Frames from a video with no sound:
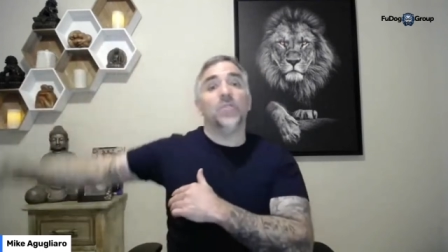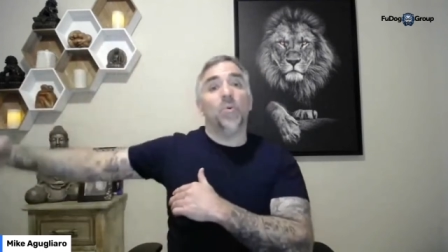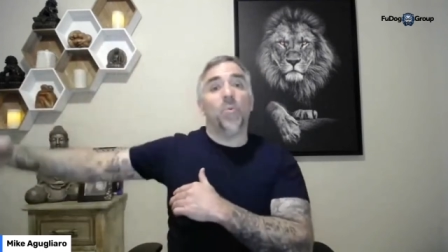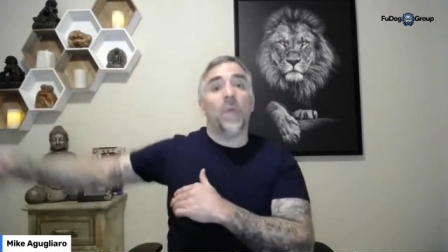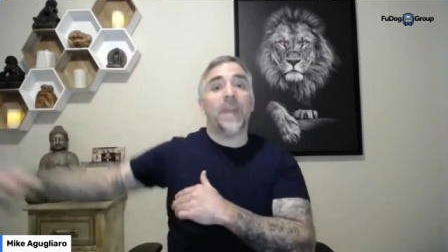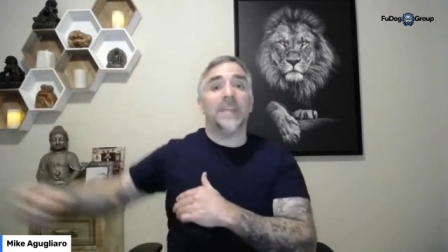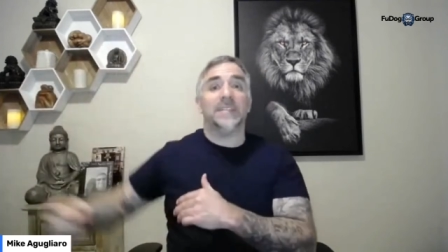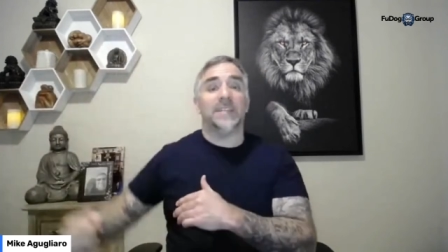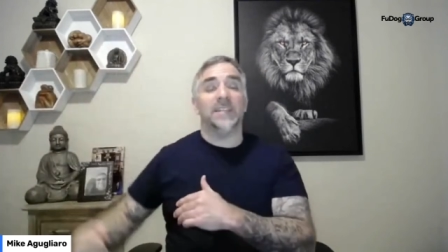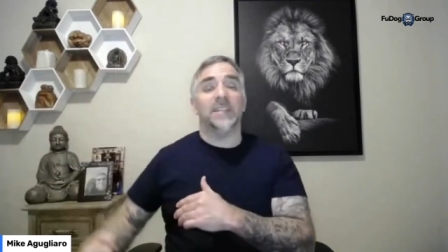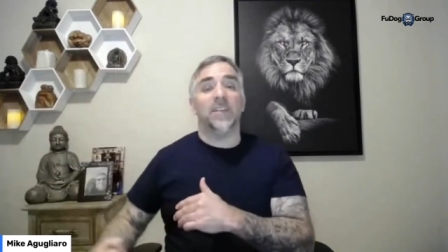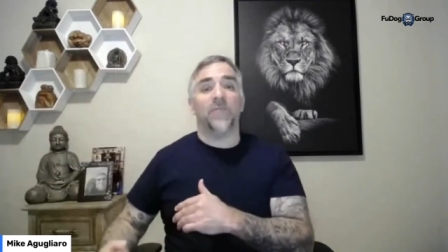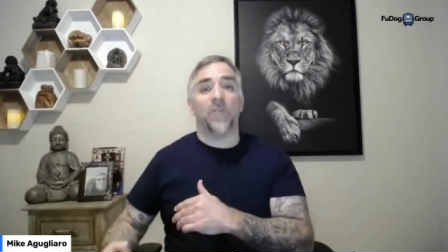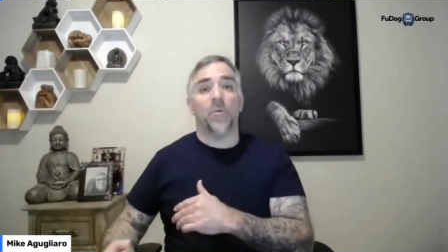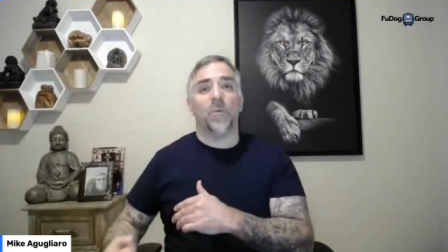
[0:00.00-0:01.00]
the weights in
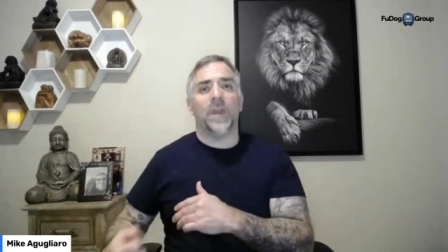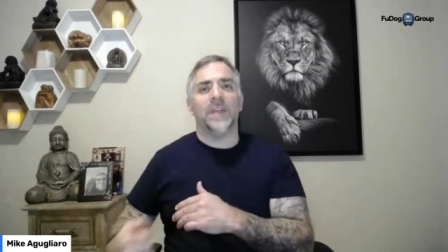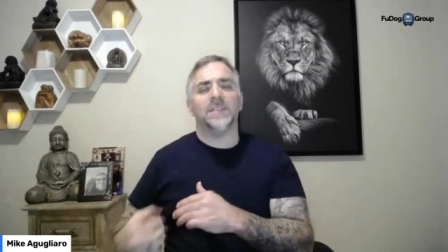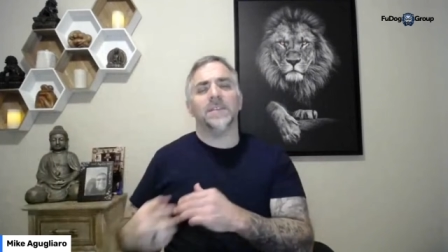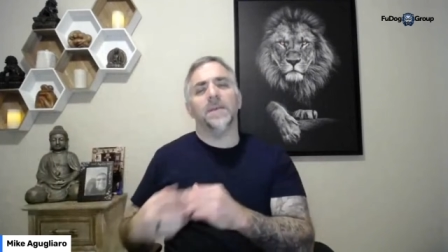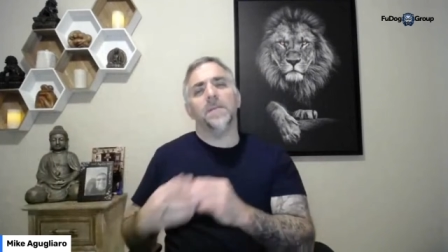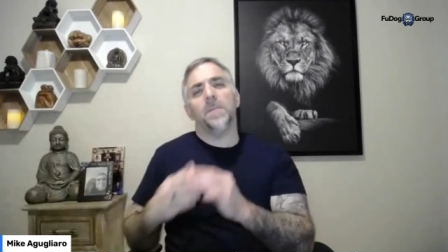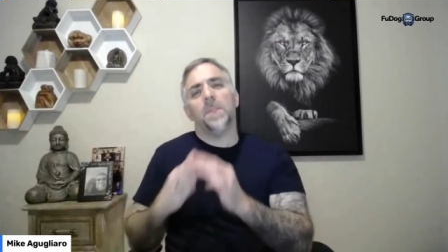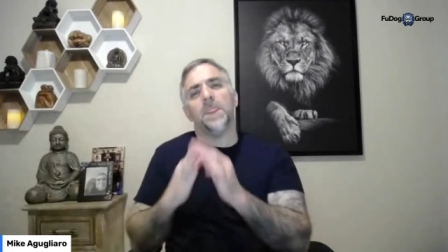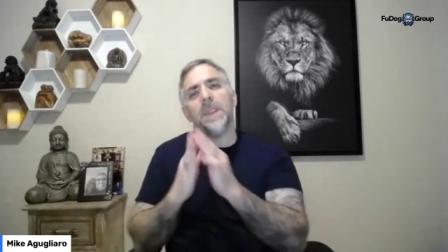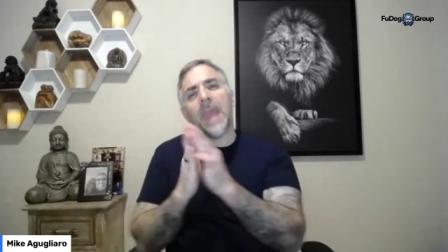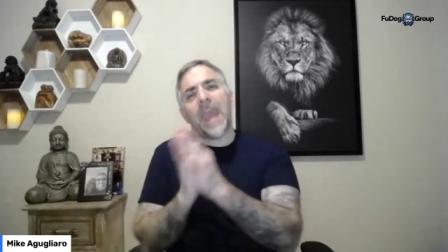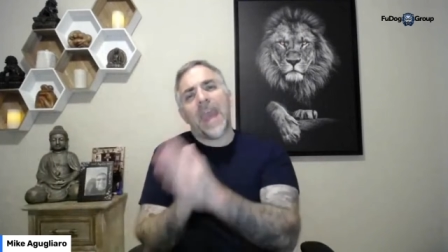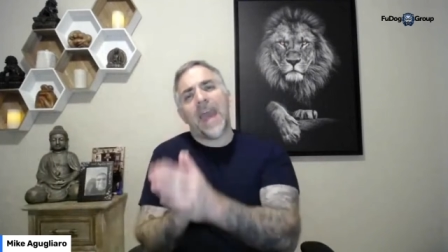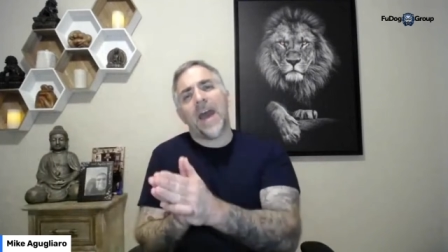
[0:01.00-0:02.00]
different ways.
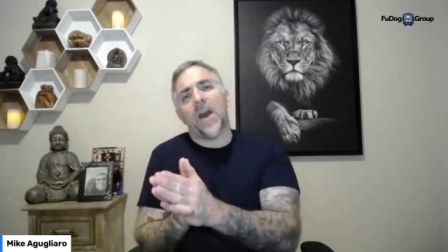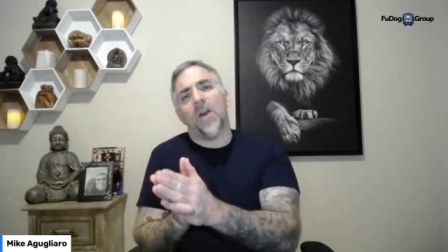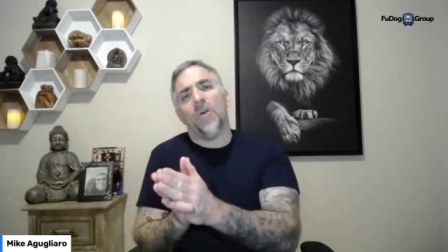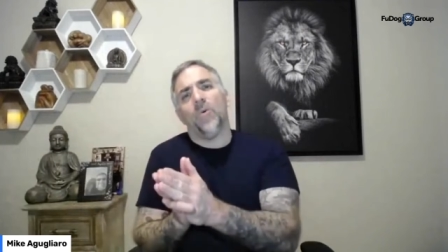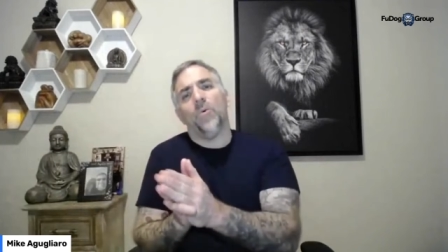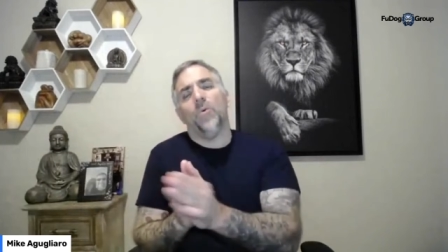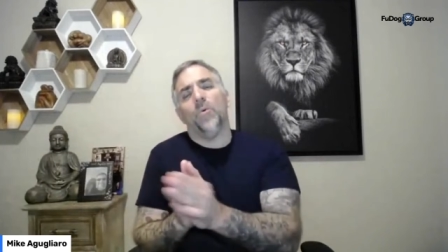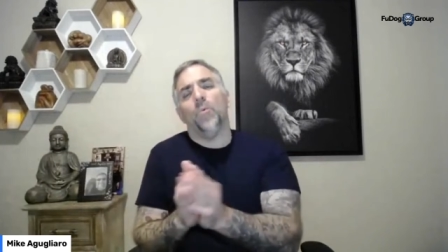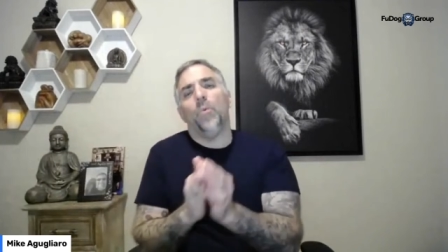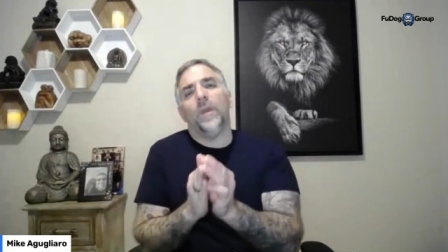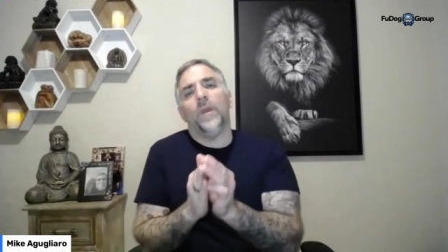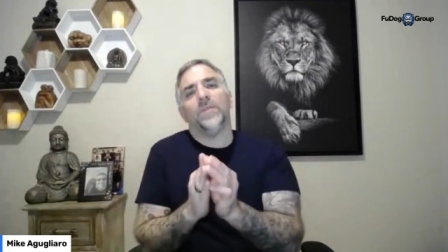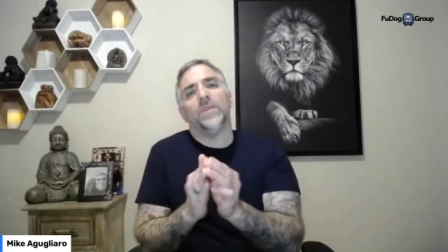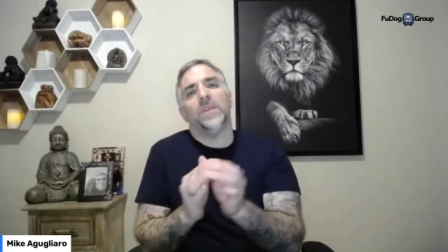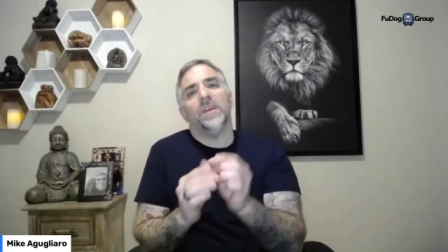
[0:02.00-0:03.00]
Now,
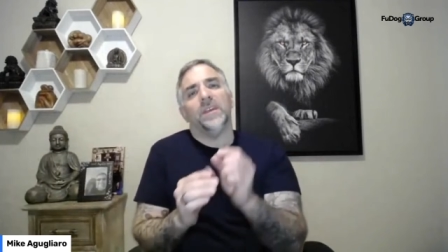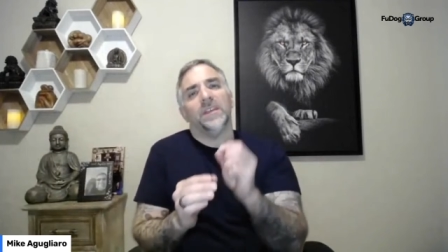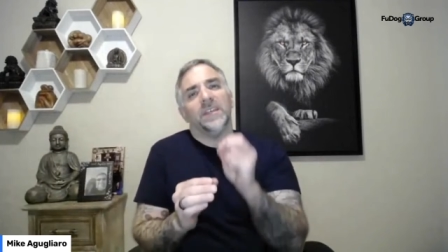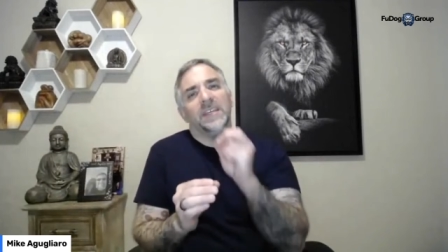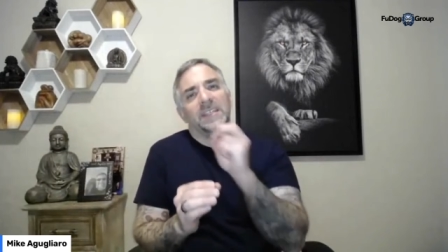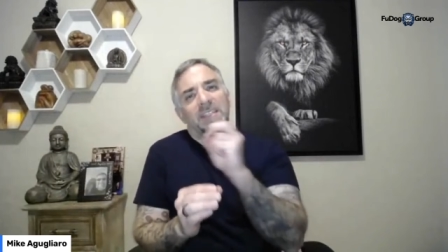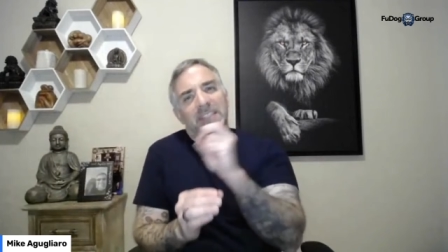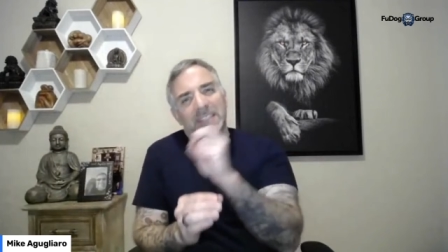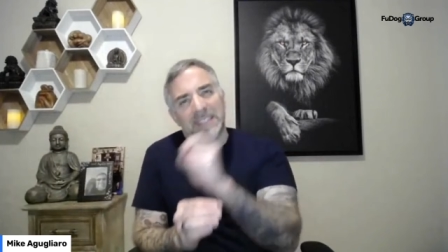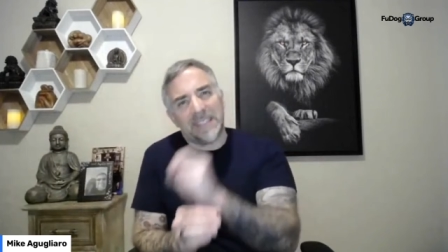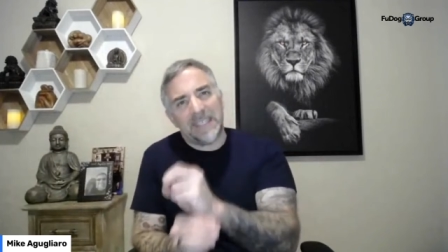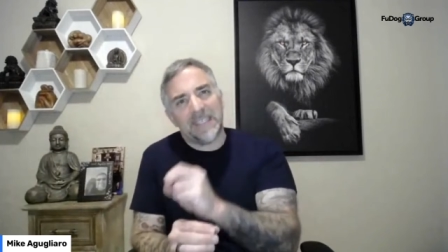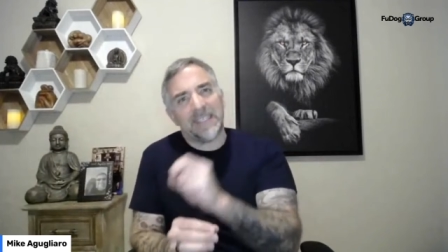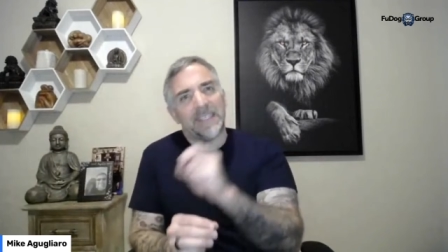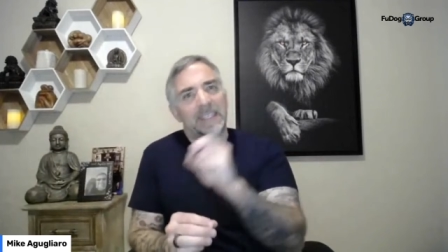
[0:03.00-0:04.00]
with
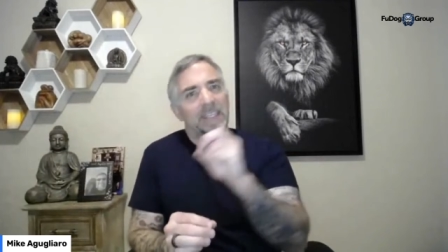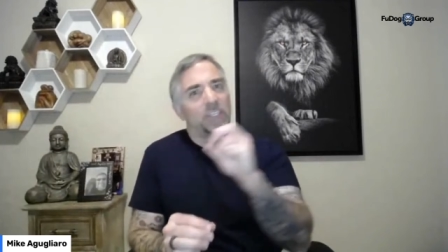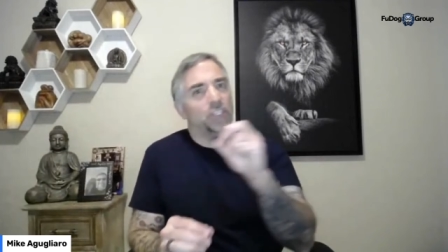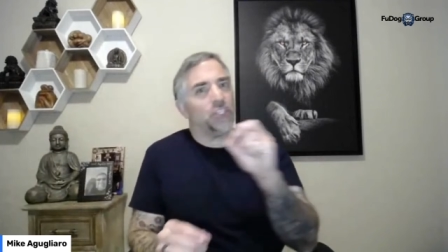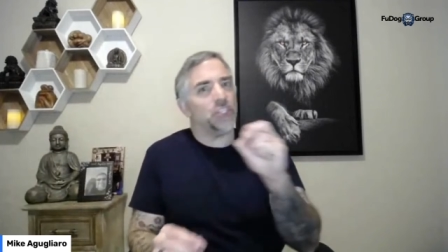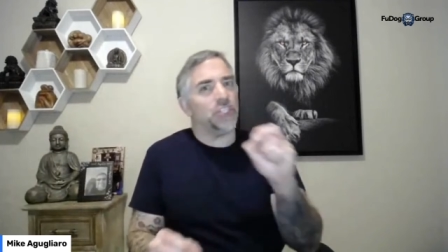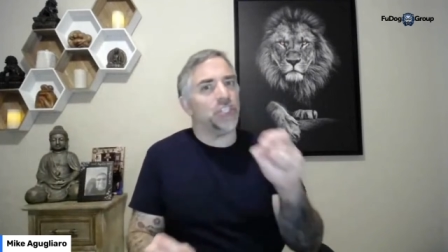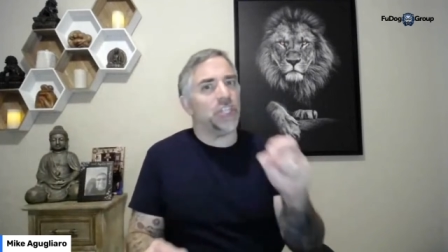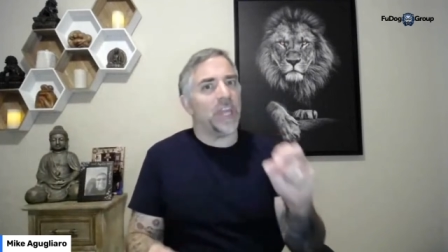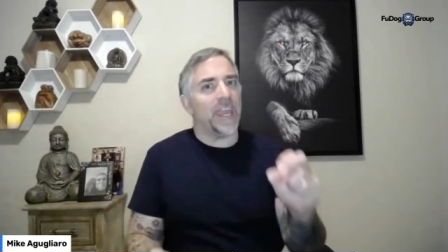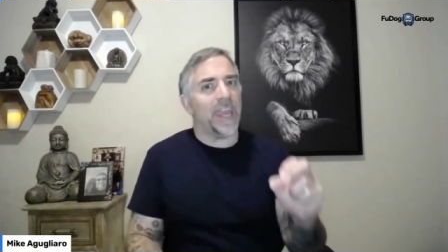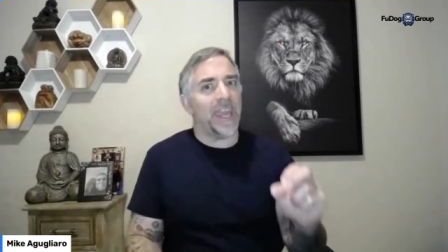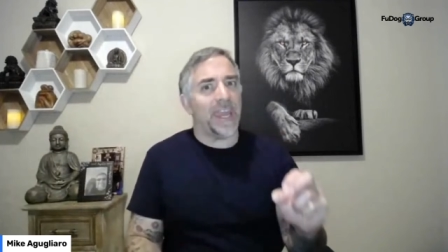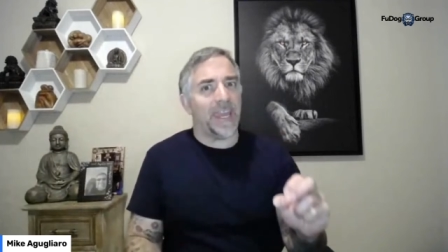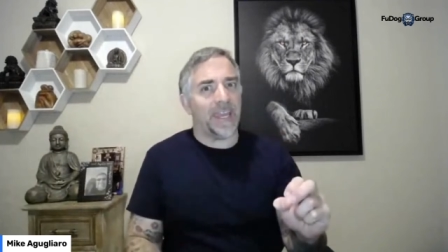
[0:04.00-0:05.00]
consistent
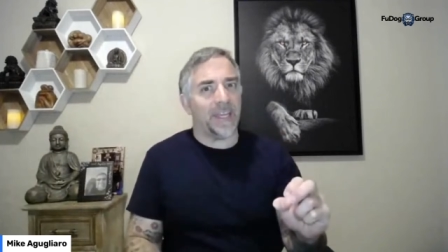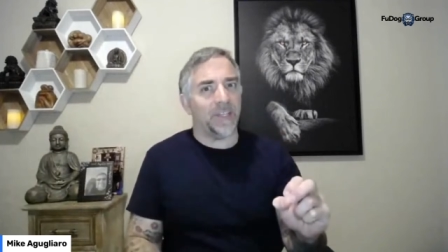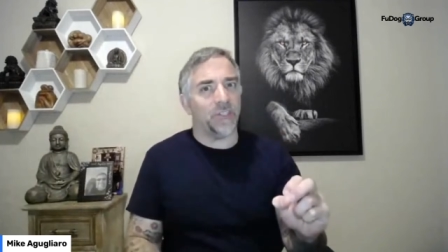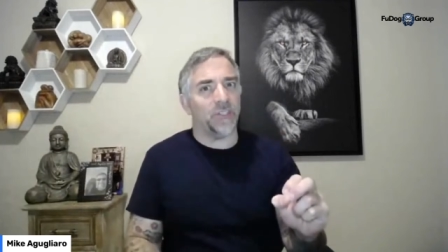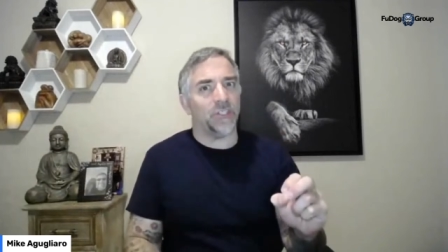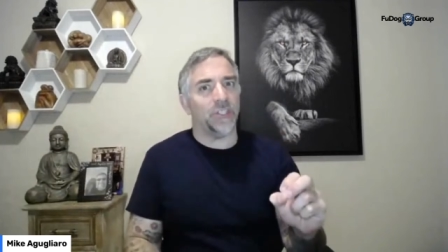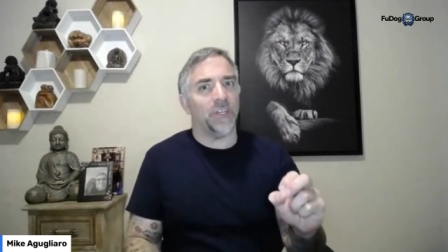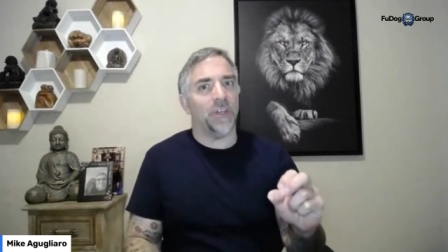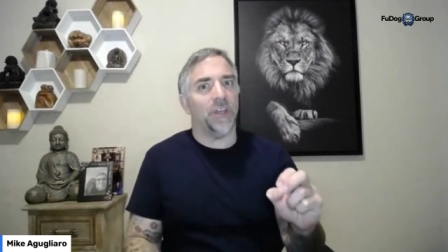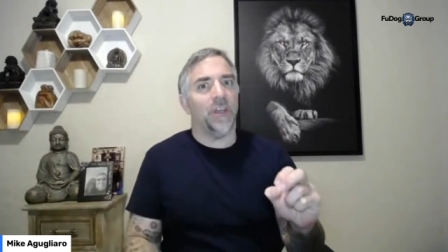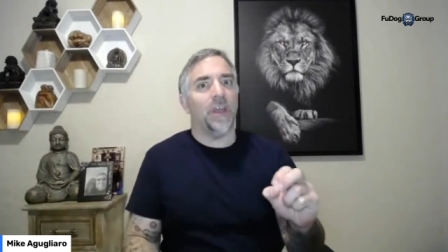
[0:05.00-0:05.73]
change,